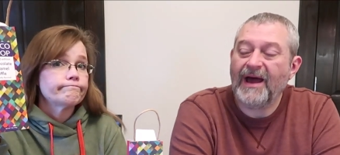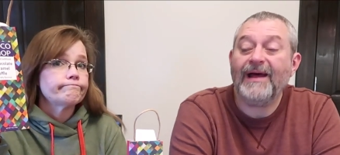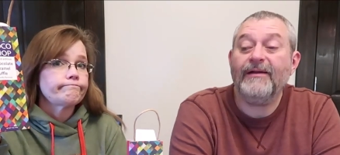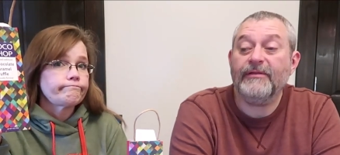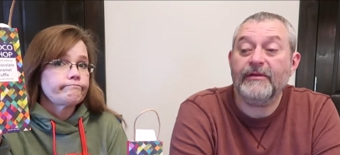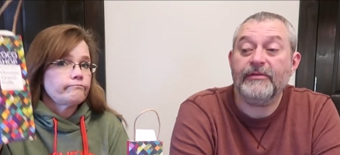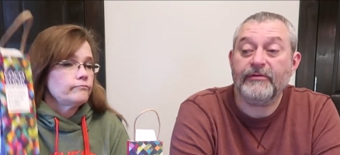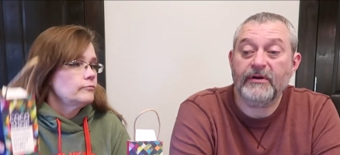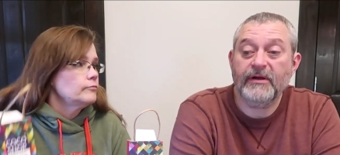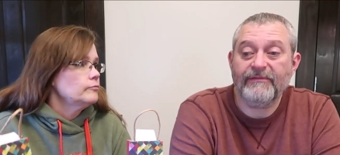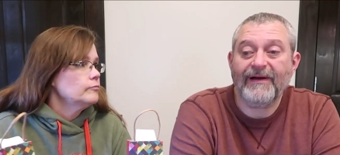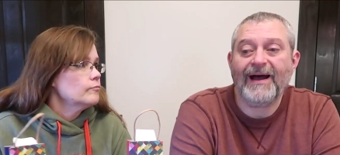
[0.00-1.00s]
Speaker 1: out of the
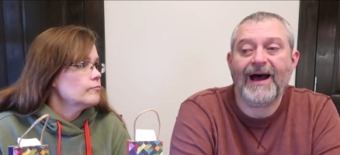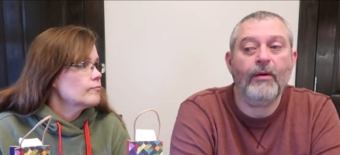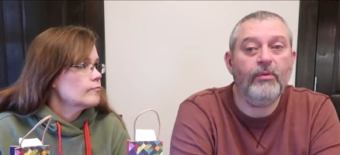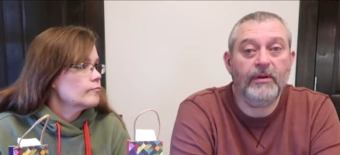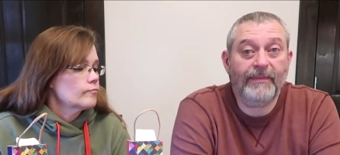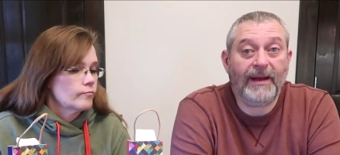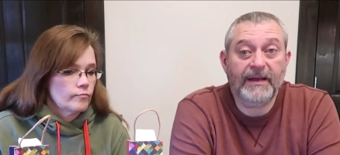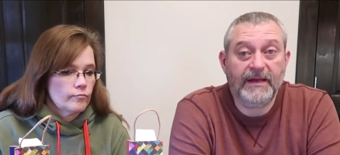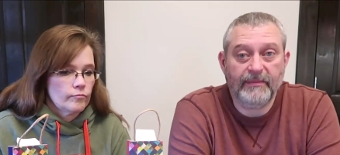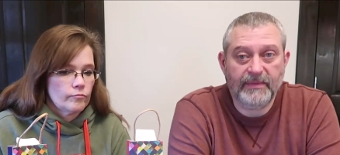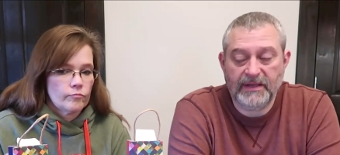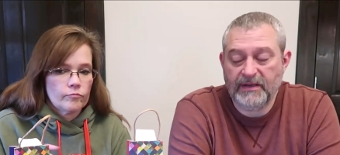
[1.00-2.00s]
three, if I, I wouldn't buy any
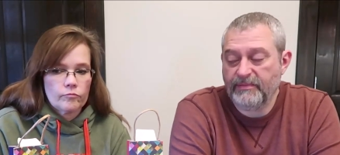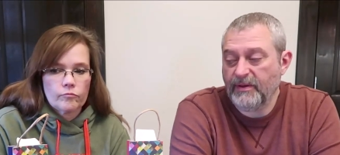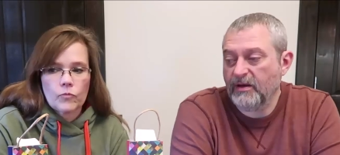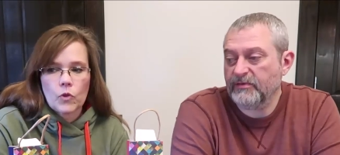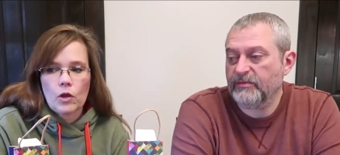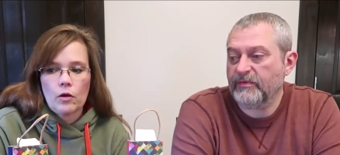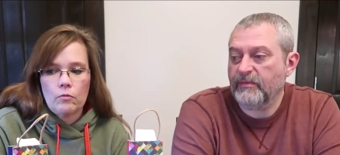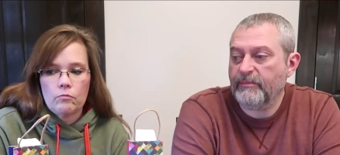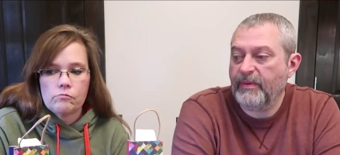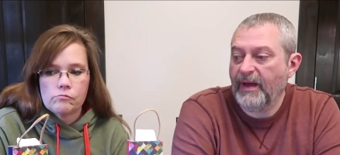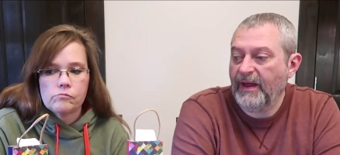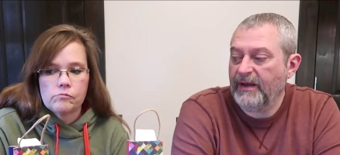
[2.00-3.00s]
of them again, to be honest with you.
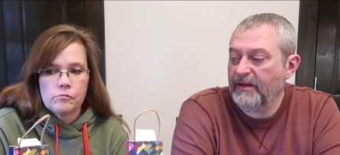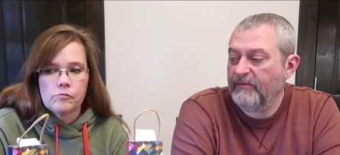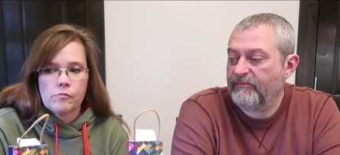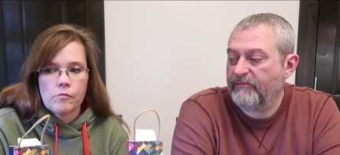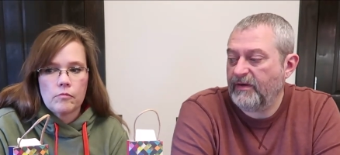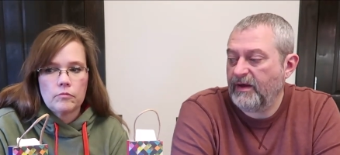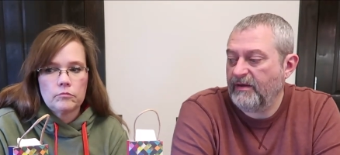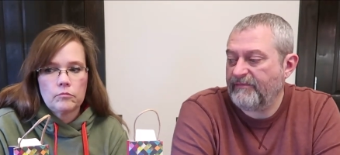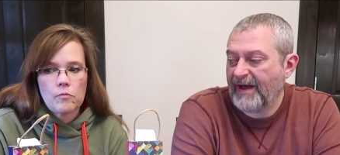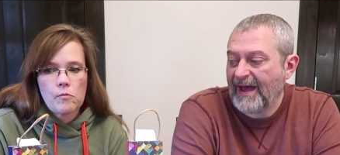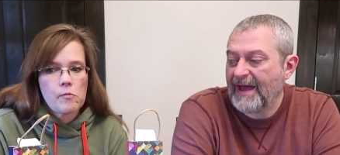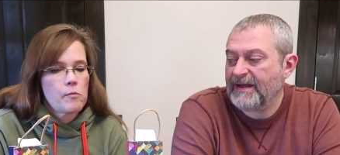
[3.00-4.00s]
But if uh, if
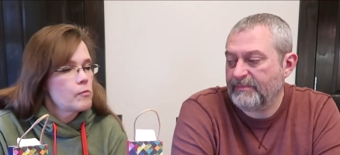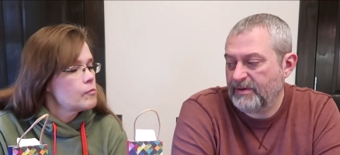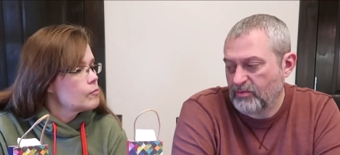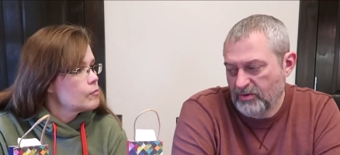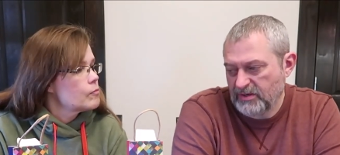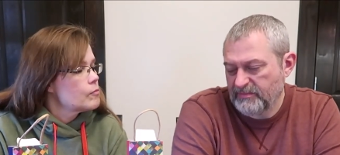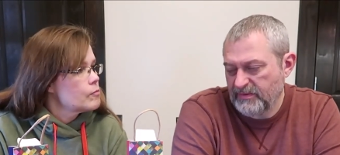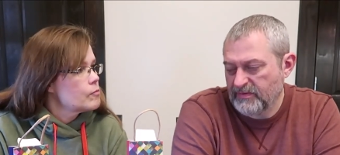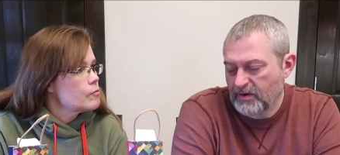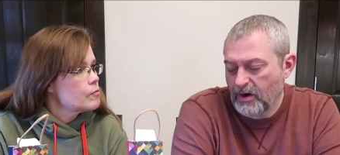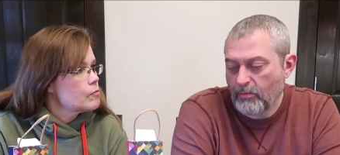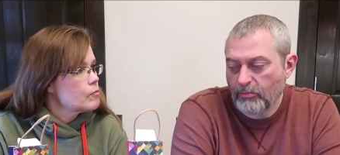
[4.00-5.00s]
I had to pick one, it'd be the
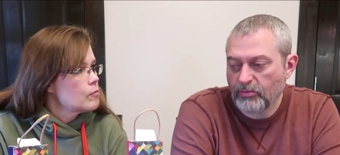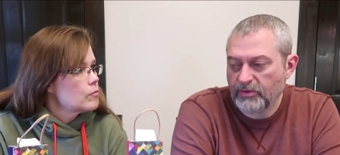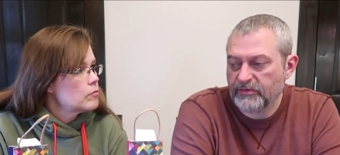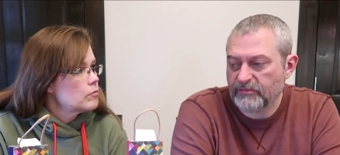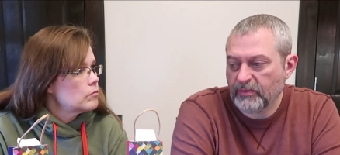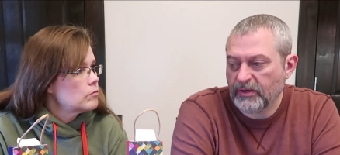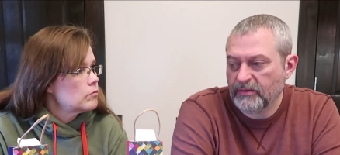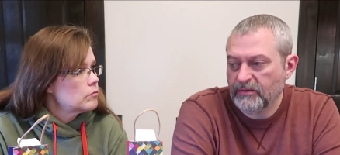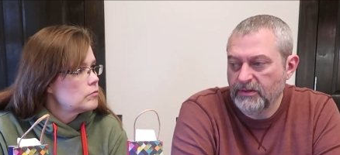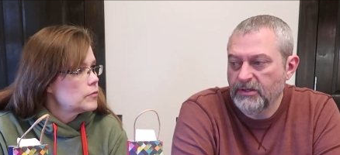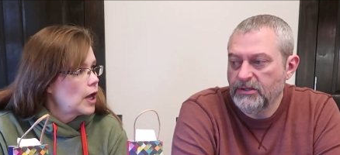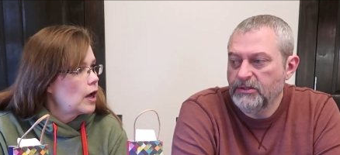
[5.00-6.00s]
caramel one as well.
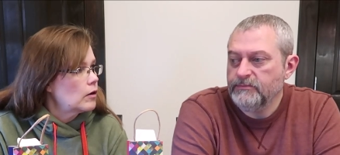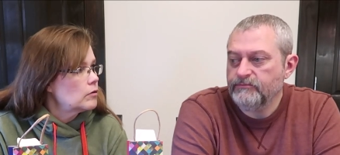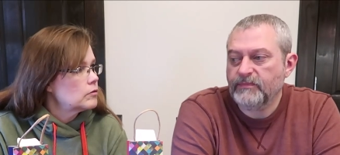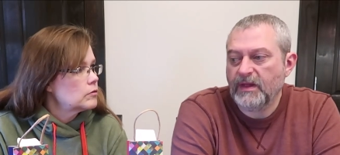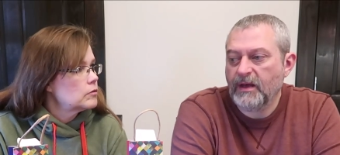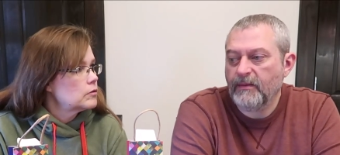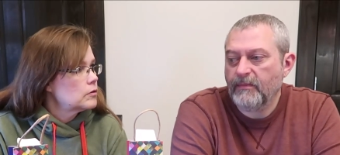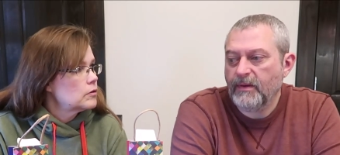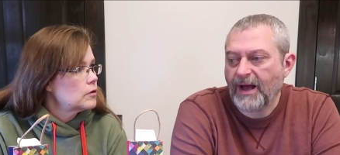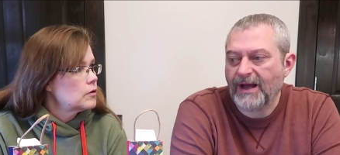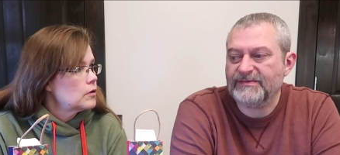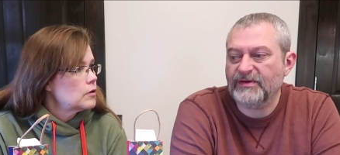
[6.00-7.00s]
Speaker 2: Yeah.
Speaker 1: Yeah.
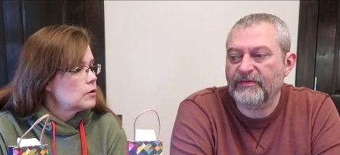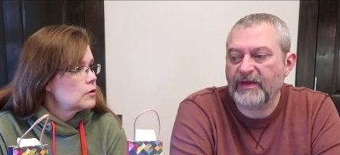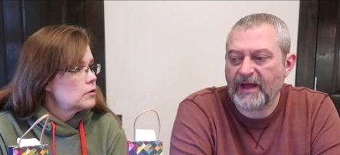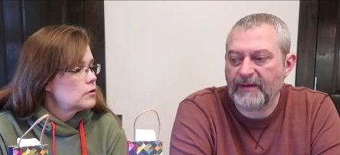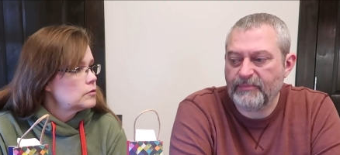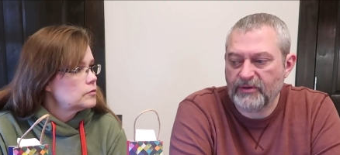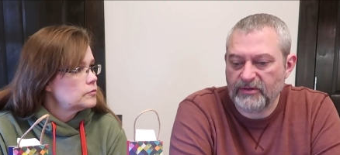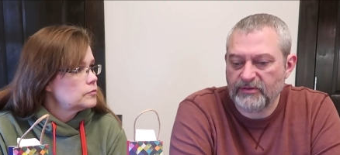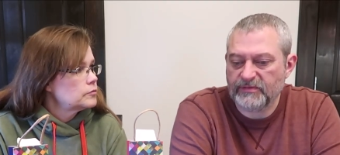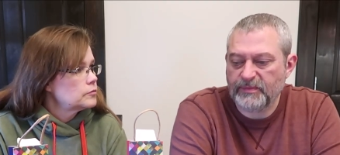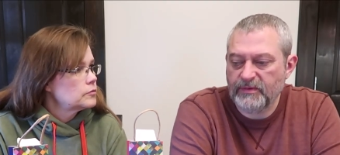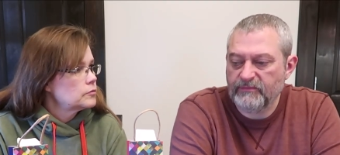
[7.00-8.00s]
I still think I'd put a
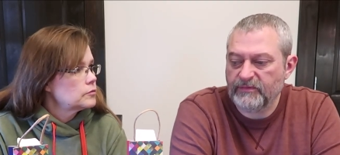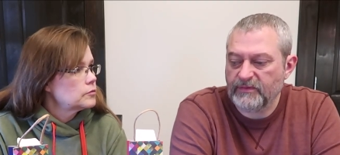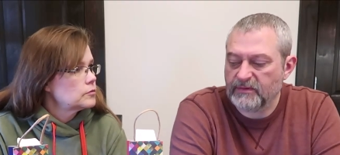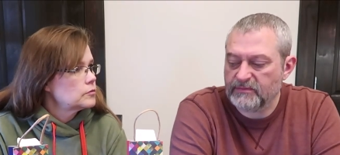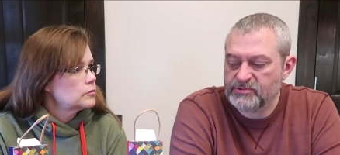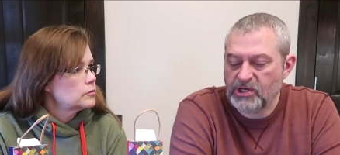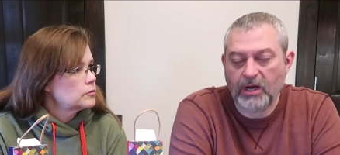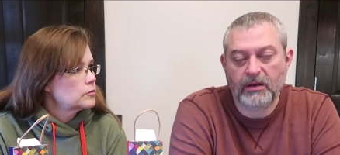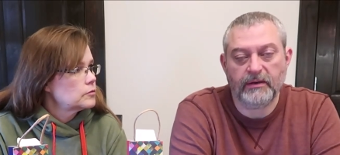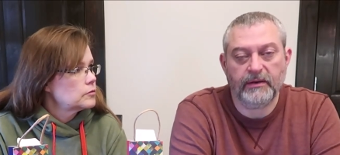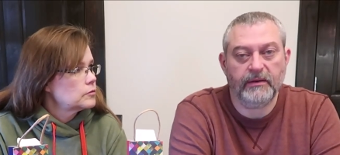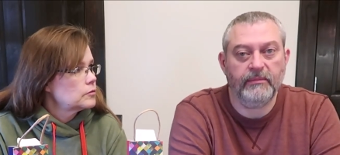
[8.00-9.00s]
little spoonful of
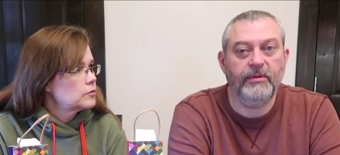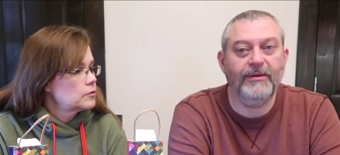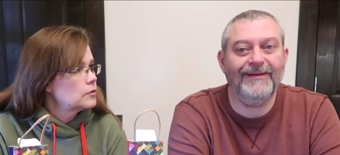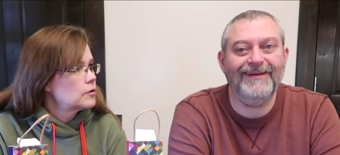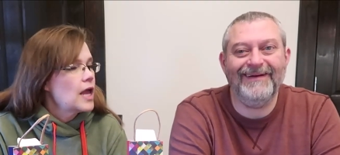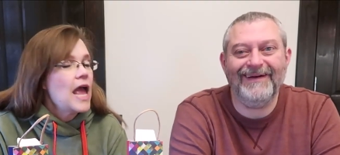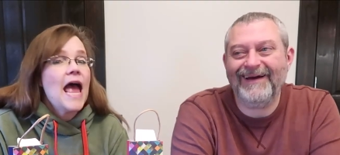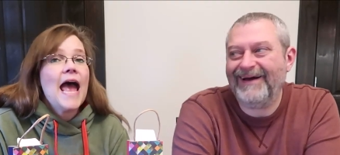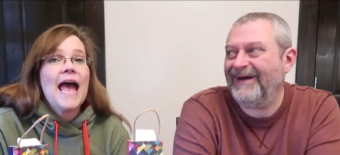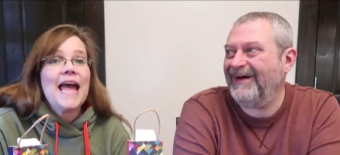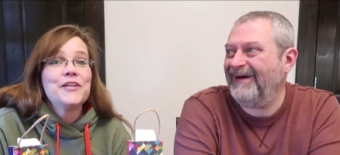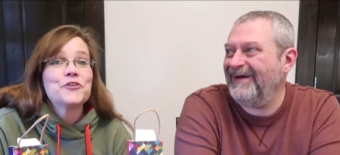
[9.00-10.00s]
chocolate in.
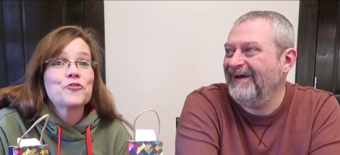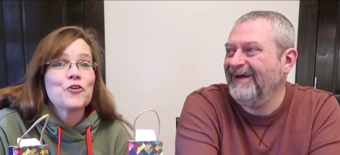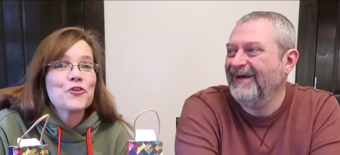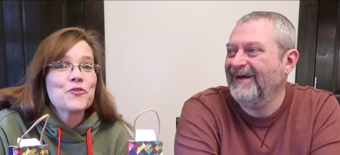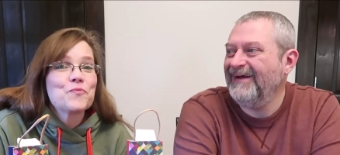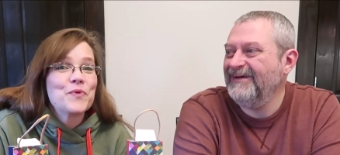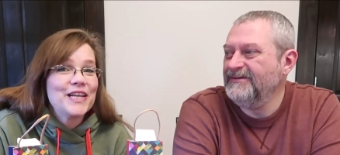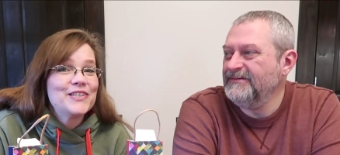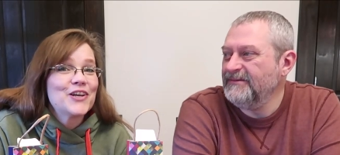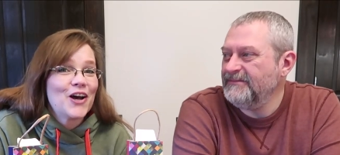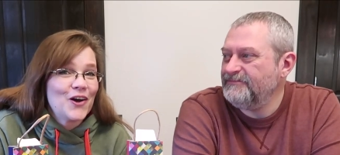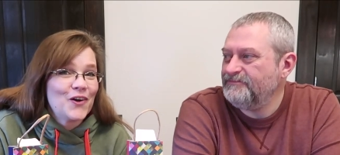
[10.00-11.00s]
Speaker 2: And truth be
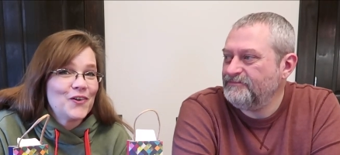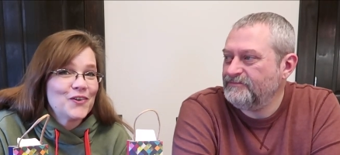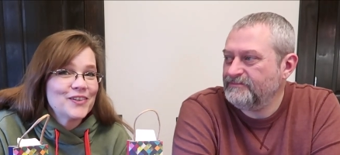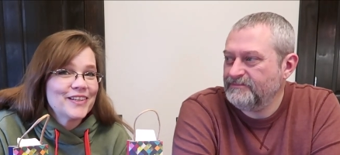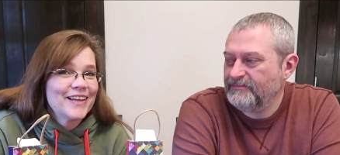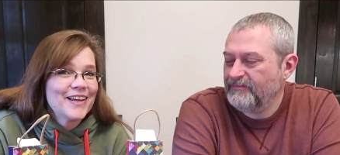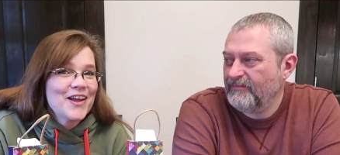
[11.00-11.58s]
told,